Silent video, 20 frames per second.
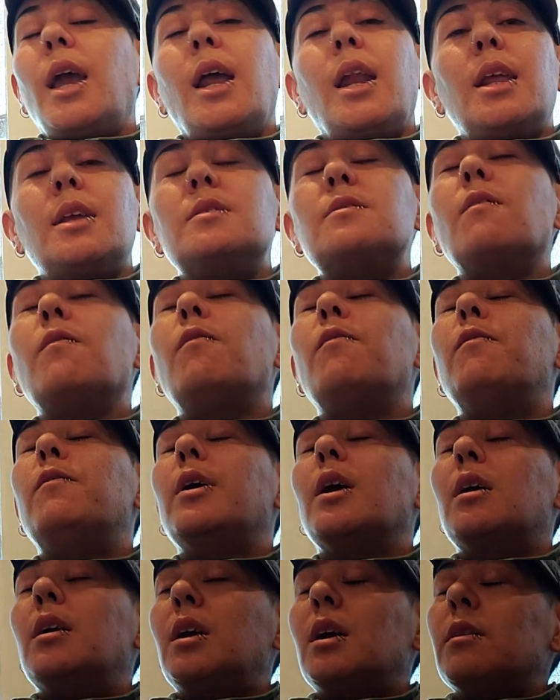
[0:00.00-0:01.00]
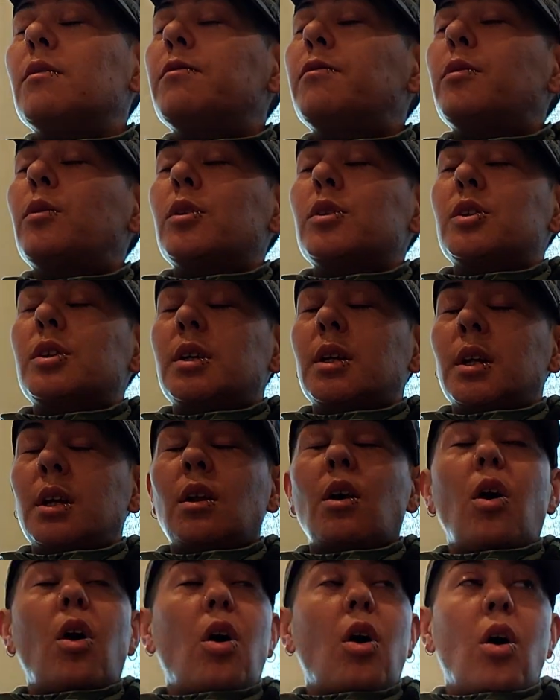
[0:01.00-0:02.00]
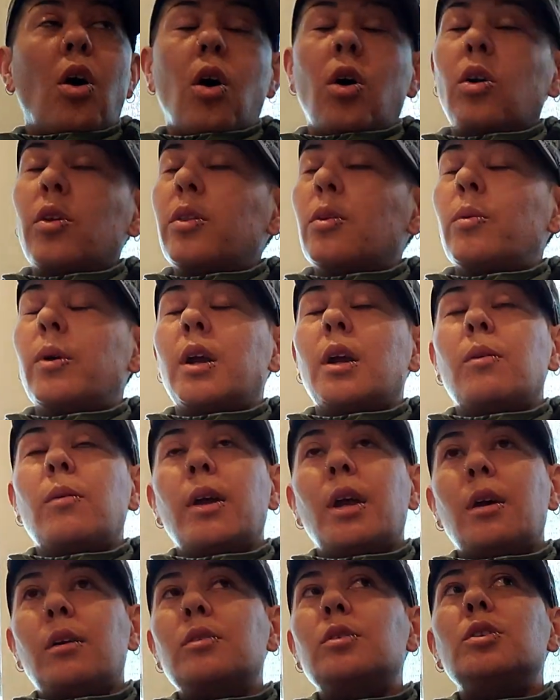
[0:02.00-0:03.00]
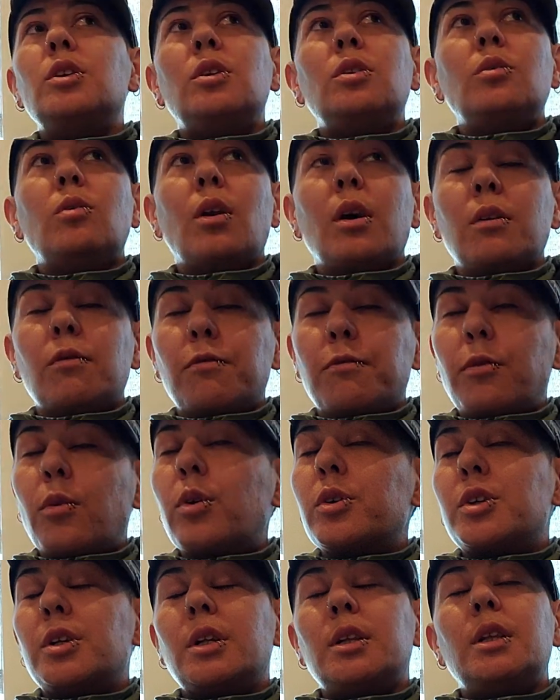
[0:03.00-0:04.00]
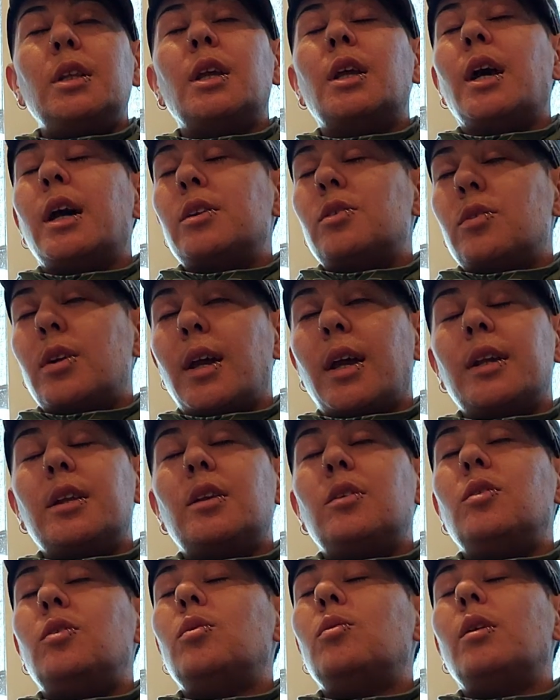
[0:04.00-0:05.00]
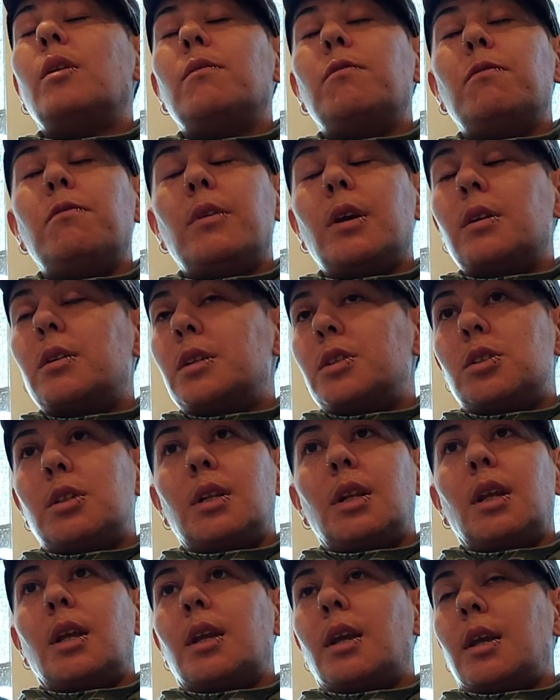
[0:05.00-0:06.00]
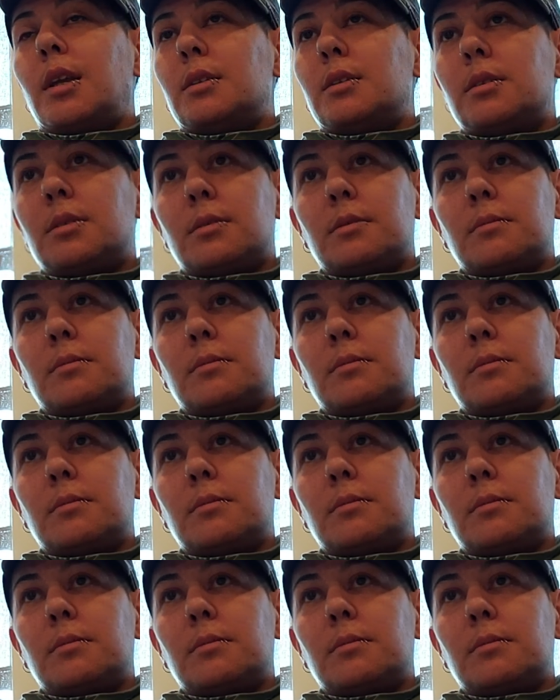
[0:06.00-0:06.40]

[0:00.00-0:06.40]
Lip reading: It is very unfortunate all the way around. You unfortunately got dragged into a very shitty case.